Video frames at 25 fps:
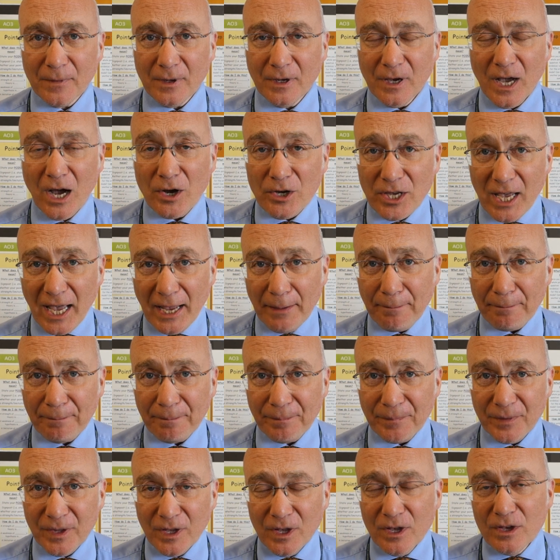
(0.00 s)
Okay,
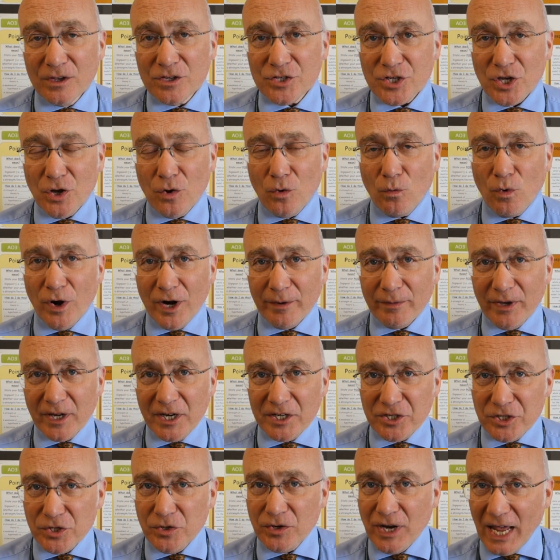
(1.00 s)
so what I'm going
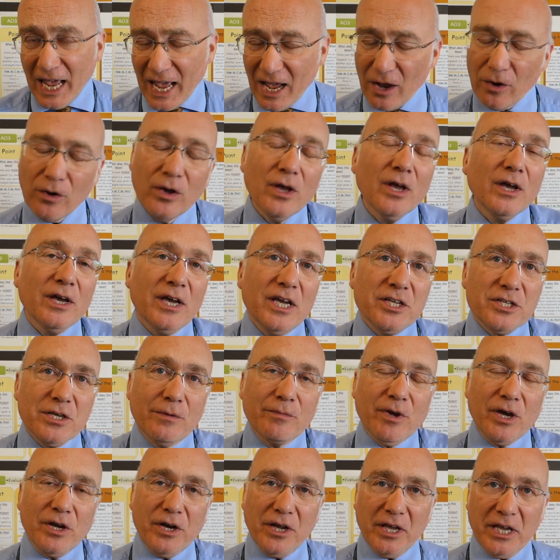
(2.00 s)
to do now is I'm
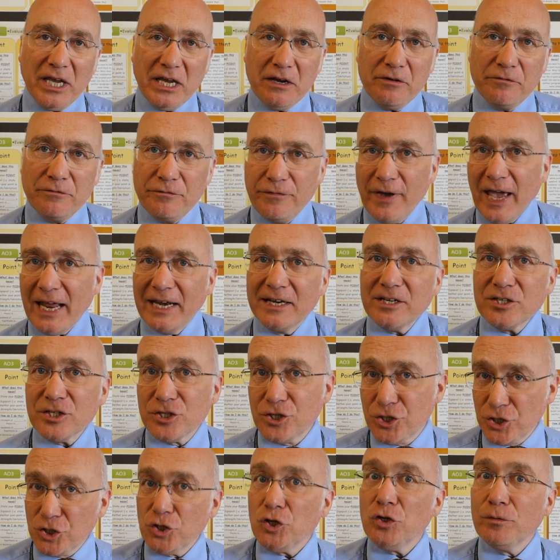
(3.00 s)
going to invent
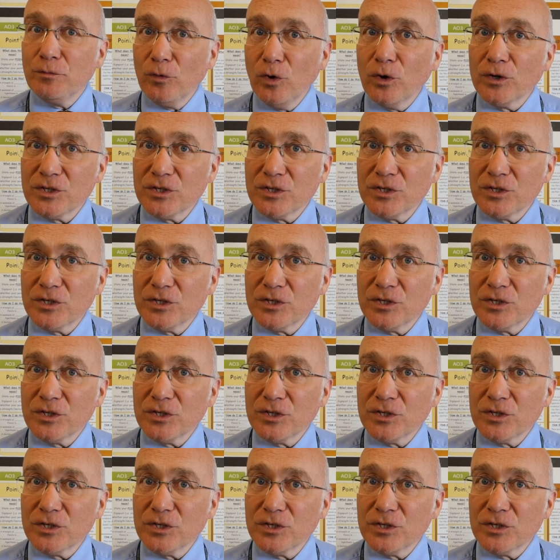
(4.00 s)
2 more